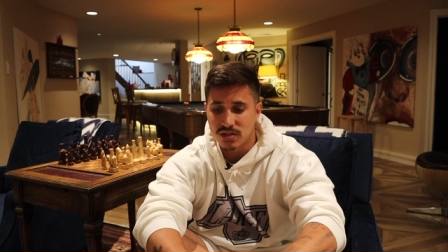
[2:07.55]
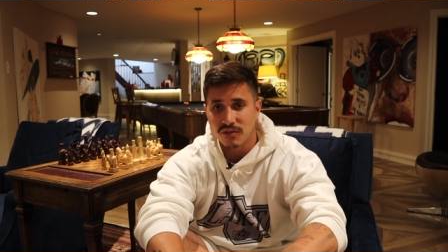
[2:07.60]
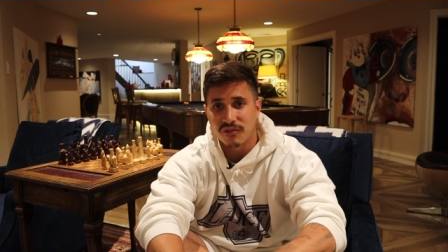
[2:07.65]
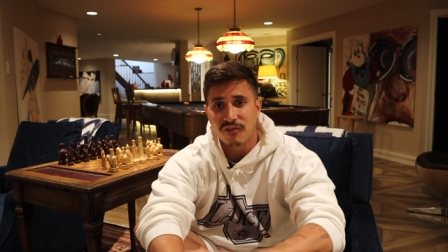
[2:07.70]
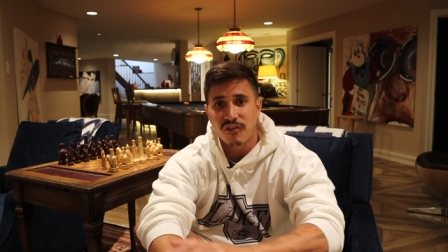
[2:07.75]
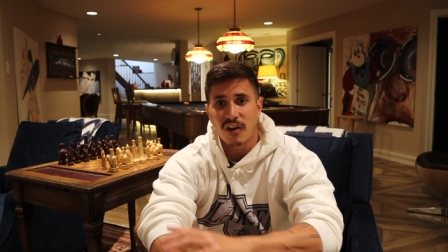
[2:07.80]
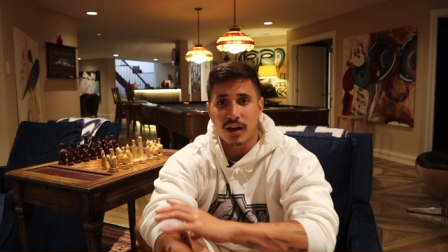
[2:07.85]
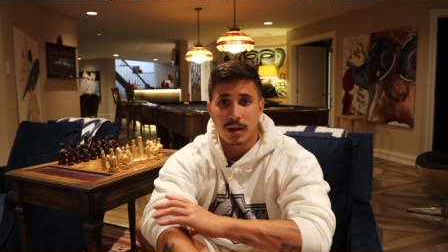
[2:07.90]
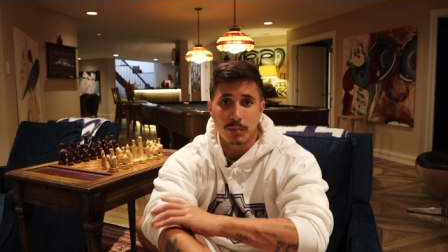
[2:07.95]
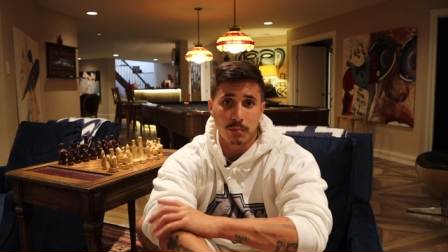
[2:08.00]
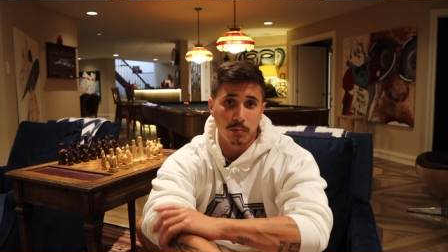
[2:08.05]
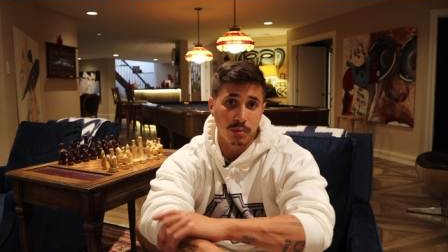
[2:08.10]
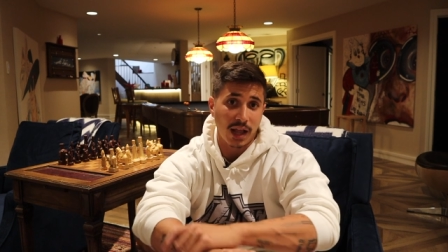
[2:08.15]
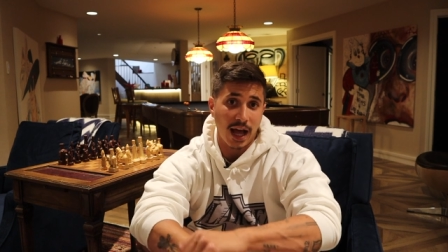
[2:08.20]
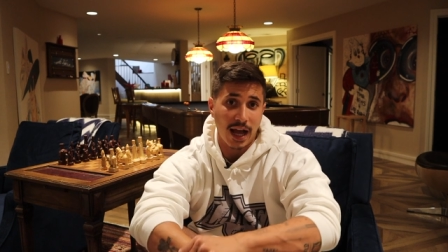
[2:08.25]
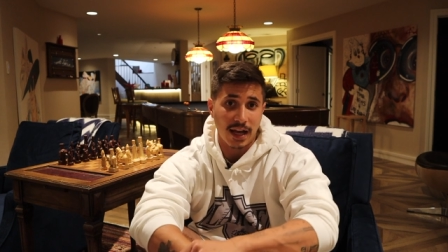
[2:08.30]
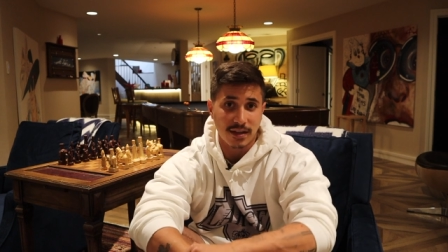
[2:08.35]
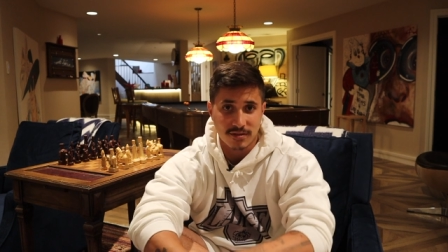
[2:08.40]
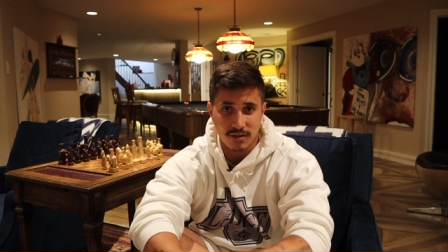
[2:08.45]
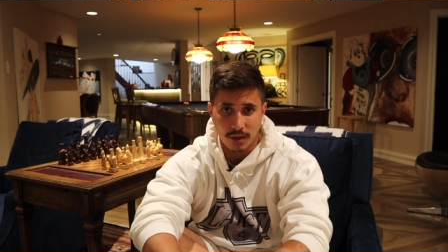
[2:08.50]
to fucking
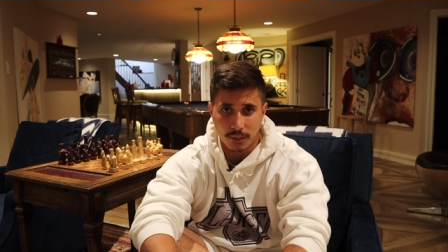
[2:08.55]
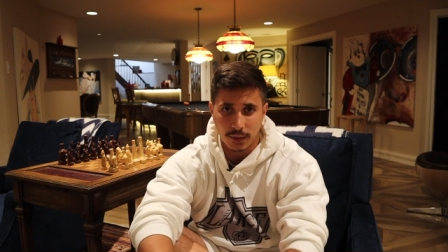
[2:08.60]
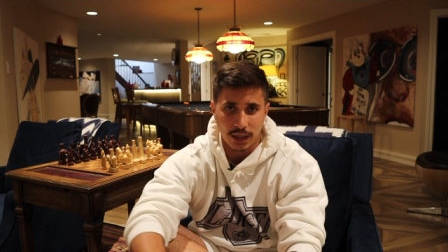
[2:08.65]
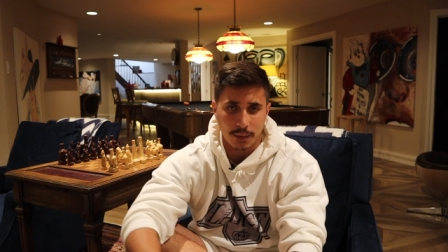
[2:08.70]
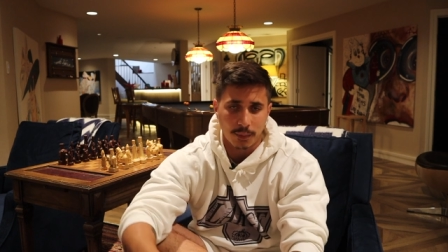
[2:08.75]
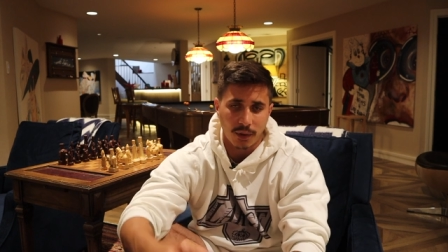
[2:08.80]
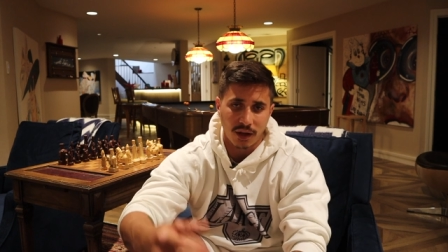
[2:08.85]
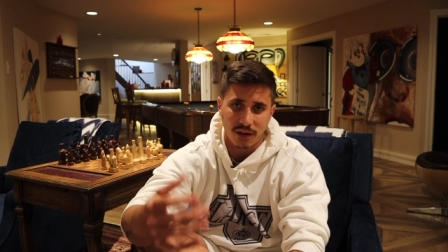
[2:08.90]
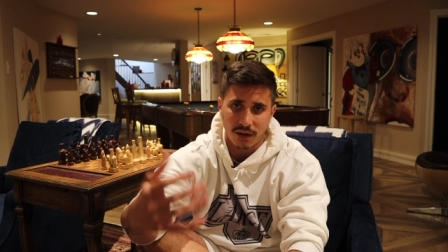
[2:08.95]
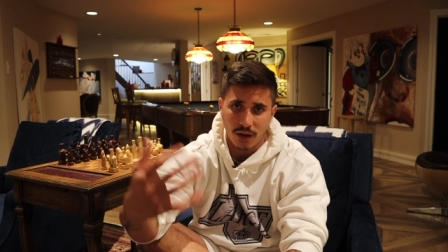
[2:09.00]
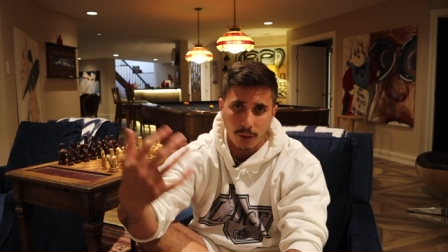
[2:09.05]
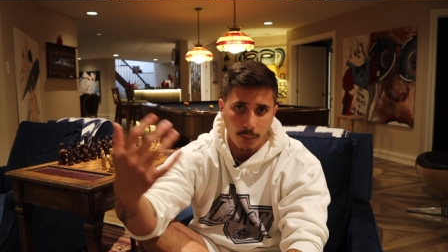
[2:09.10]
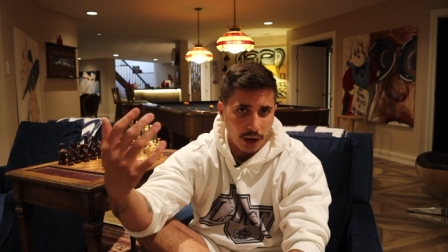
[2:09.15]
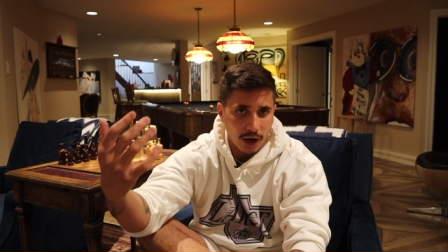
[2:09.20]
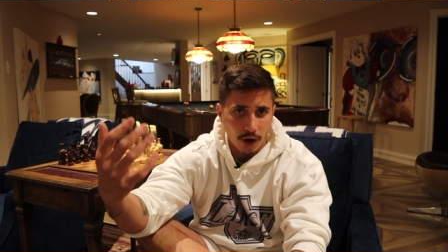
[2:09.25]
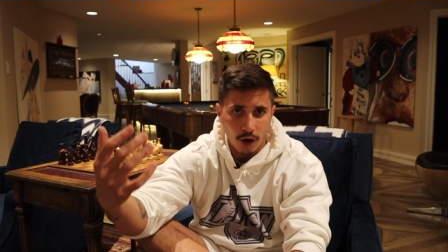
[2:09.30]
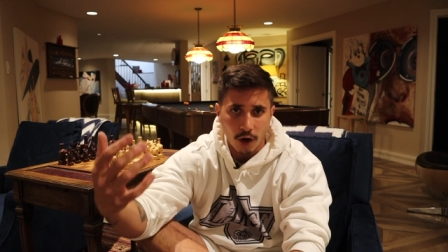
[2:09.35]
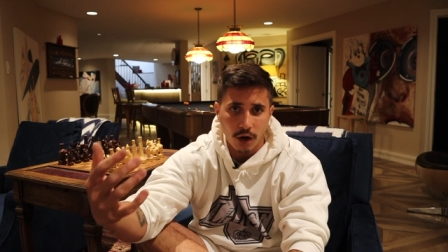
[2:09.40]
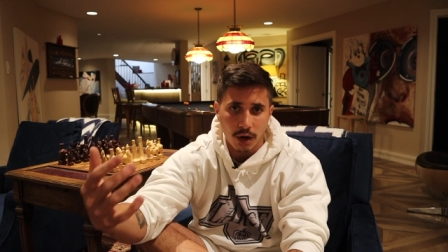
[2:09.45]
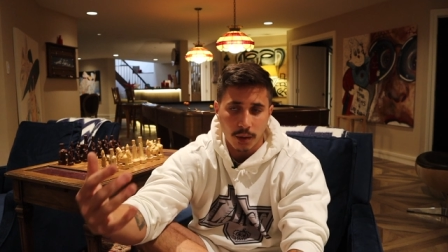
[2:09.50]
blast on like my on
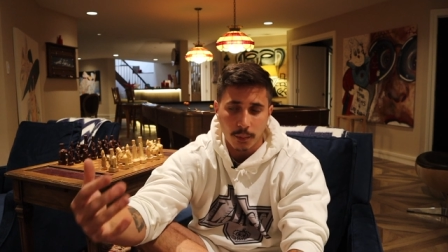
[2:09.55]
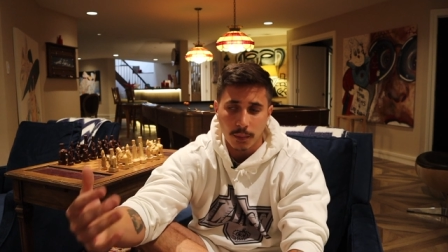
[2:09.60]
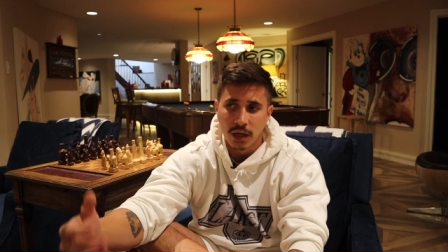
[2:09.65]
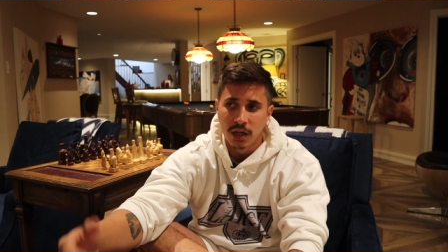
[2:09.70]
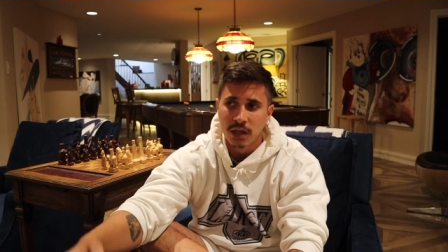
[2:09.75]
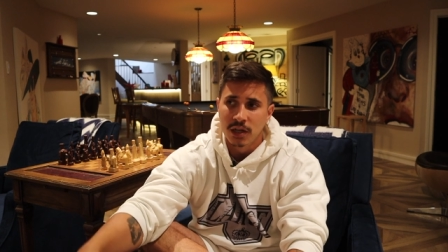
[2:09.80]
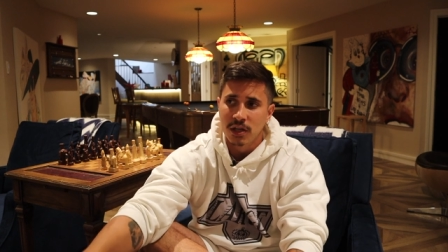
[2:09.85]
my arm.